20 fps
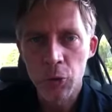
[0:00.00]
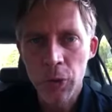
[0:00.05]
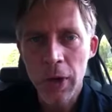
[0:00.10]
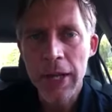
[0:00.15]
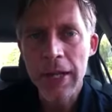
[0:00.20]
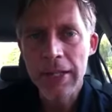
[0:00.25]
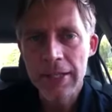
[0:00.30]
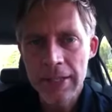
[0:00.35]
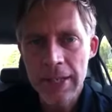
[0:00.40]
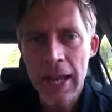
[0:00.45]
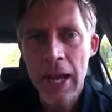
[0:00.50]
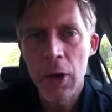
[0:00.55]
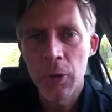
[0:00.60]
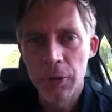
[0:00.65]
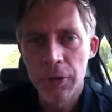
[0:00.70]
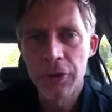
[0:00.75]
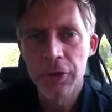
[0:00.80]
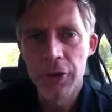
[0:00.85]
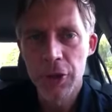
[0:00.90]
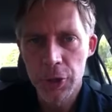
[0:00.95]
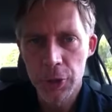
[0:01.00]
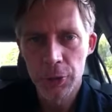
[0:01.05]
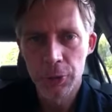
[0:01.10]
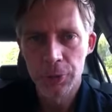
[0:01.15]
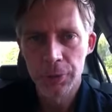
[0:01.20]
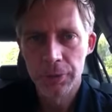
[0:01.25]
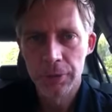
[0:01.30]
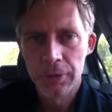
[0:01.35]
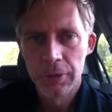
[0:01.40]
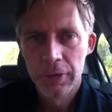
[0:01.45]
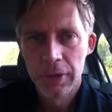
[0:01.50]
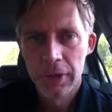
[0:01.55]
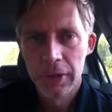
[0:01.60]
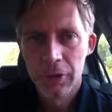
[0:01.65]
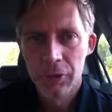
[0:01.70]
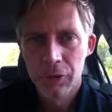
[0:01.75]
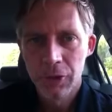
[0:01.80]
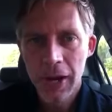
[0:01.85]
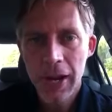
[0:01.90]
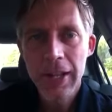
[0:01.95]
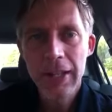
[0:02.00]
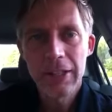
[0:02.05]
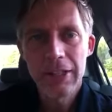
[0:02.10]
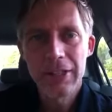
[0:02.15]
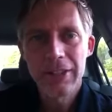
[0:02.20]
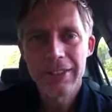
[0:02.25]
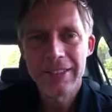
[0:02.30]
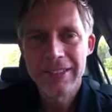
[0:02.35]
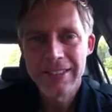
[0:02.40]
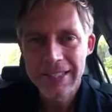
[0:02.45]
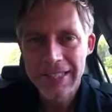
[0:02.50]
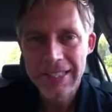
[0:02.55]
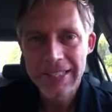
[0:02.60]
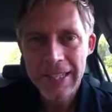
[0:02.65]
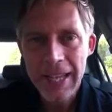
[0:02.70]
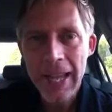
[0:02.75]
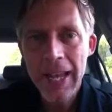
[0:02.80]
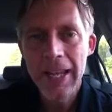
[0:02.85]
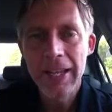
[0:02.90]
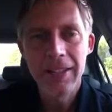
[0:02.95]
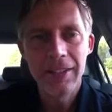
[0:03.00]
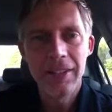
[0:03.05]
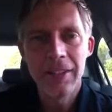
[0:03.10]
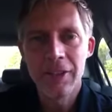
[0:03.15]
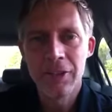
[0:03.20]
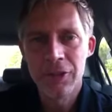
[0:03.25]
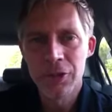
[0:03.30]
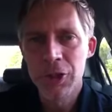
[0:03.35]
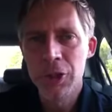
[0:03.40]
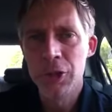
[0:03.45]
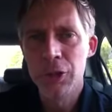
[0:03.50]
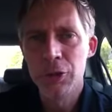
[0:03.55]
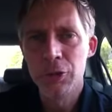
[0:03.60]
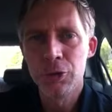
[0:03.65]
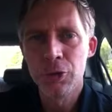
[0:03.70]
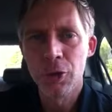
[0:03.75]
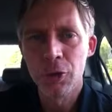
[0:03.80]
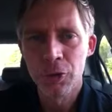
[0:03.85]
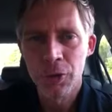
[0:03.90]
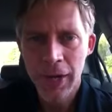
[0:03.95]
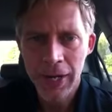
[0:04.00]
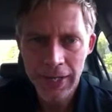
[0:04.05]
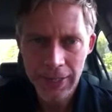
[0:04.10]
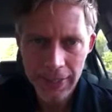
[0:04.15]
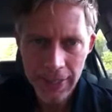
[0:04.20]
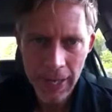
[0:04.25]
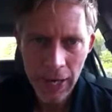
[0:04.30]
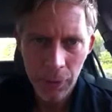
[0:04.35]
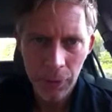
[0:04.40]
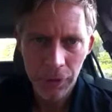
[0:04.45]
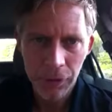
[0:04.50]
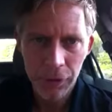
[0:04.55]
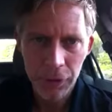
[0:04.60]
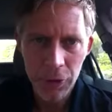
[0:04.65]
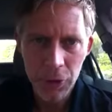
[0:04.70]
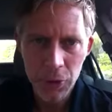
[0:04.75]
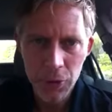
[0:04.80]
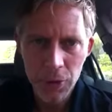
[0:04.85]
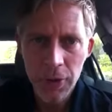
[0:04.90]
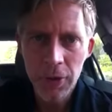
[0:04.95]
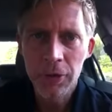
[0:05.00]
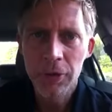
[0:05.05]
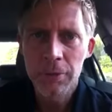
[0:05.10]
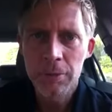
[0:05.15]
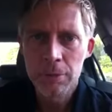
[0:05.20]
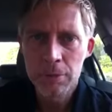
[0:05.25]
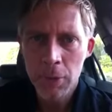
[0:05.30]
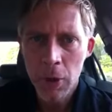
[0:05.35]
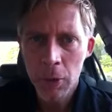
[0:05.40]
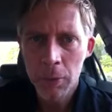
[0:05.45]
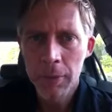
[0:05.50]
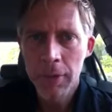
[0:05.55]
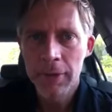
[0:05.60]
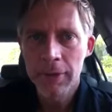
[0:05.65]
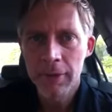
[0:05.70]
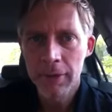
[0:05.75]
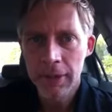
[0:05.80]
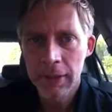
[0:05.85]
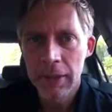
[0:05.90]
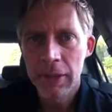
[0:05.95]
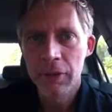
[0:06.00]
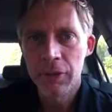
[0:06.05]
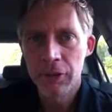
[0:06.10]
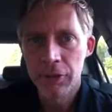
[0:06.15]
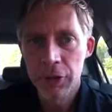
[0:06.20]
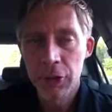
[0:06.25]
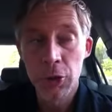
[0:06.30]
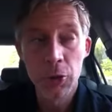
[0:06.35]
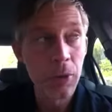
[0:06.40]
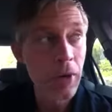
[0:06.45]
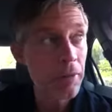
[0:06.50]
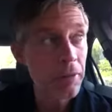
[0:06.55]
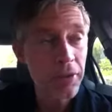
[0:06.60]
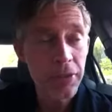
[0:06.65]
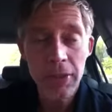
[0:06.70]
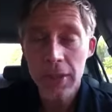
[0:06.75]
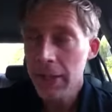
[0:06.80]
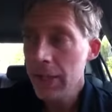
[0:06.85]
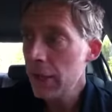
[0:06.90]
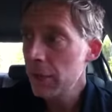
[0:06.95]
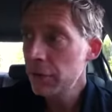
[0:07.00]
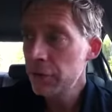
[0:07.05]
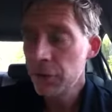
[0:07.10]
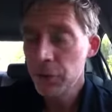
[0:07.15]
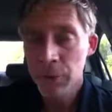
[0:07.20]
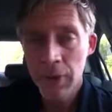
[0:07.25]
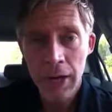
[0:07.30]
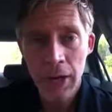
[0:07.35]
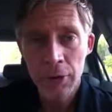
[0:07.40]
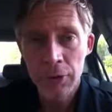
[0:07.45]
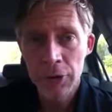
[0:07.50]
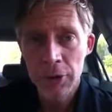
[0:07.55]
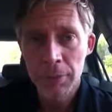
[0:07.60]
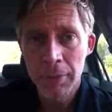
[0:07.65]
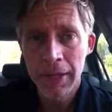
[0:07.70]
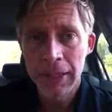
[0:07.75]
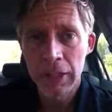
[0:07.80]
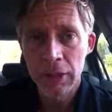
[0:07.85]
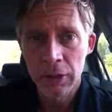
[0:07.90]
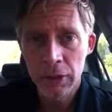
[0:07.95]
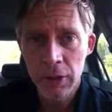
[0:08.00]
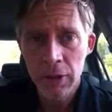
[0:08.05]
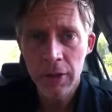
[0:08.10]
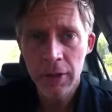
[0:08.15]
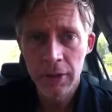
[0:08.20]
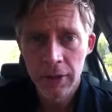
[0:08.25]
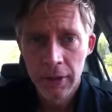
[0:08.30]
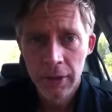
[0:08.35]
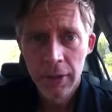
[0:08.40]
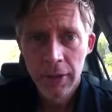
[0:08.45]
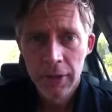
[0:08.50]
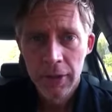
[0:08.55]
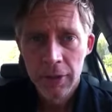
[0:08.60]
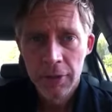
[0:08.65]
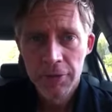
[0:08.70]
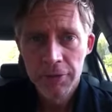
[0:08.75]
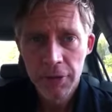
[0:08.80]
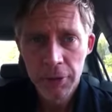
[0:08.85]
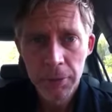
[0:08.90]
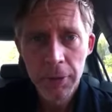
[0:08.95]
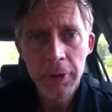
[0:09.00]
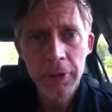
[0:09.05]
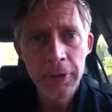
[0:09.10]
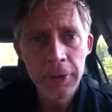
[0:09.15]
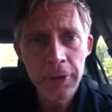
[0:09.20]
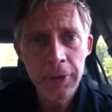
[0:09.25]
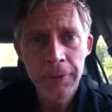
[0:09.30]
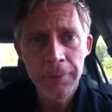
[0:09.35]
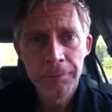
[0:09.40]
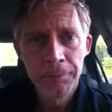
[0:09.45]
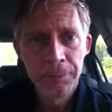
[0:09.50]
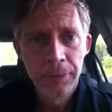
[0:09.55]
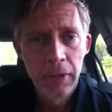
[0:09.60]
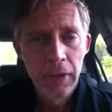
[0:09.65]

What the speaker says: Right now is new, right? Today is new. Right now is new. This moment is new. Everything else around you might look familiar.